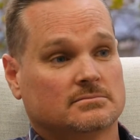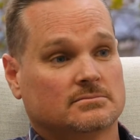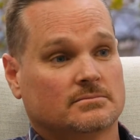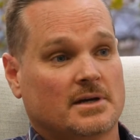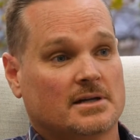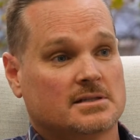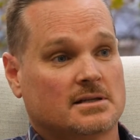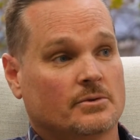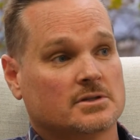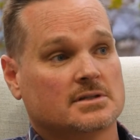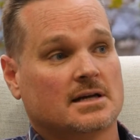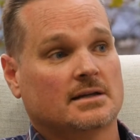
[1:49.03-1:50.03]
basically
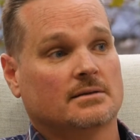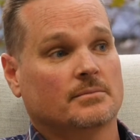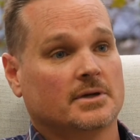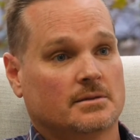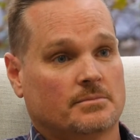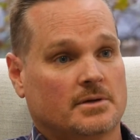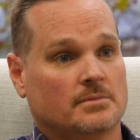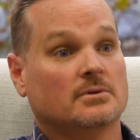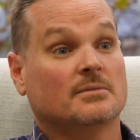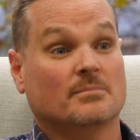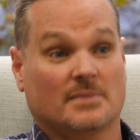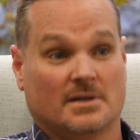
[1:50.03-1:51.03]
when I started to meet people
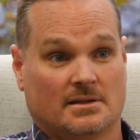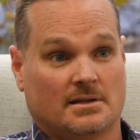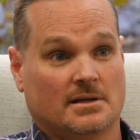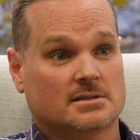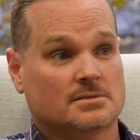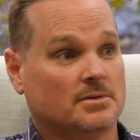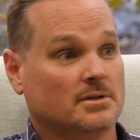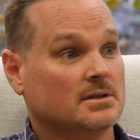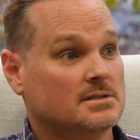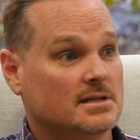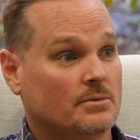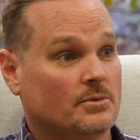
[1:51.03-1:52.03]
and meet the
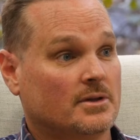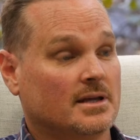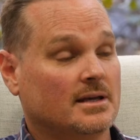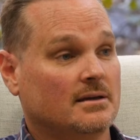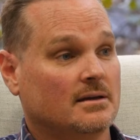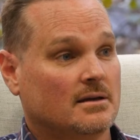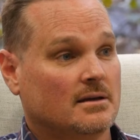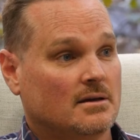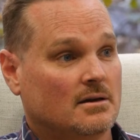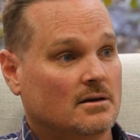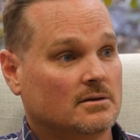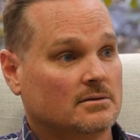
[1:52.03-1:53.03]
ex-police that were there,
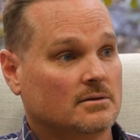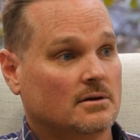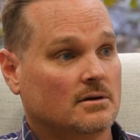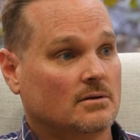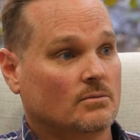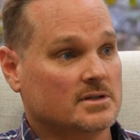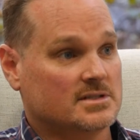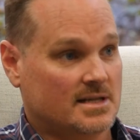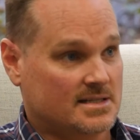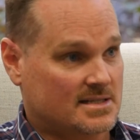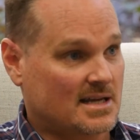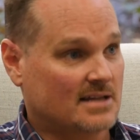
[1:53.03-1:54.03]
I once
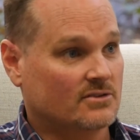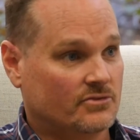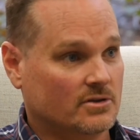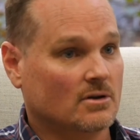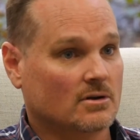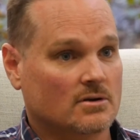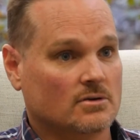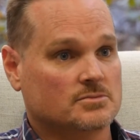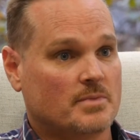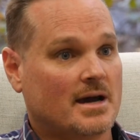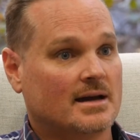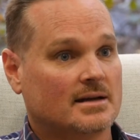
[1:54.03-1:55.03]
again started to feel like I
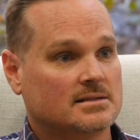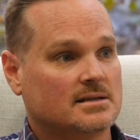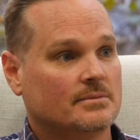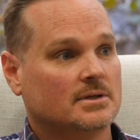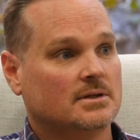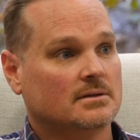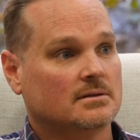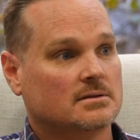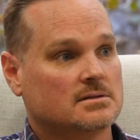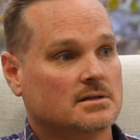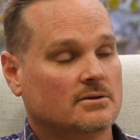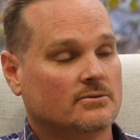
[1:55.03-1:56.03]
was part of something
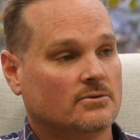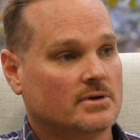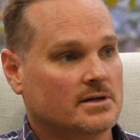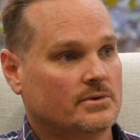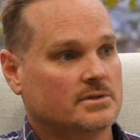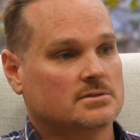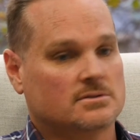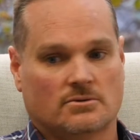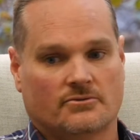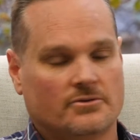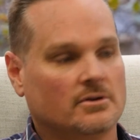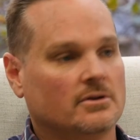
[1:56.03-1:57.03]
instead of the way I was
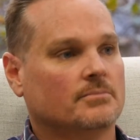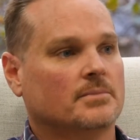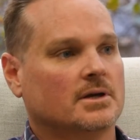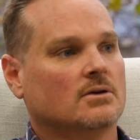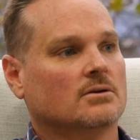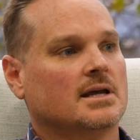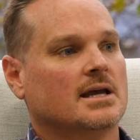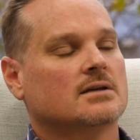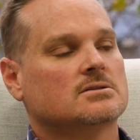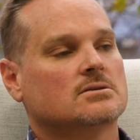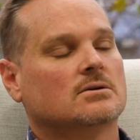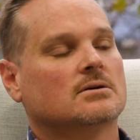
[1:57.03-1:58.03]
sort of feeling being on the
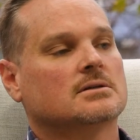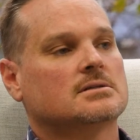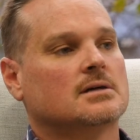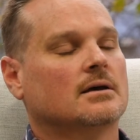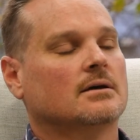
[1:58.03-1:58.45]
outside. So,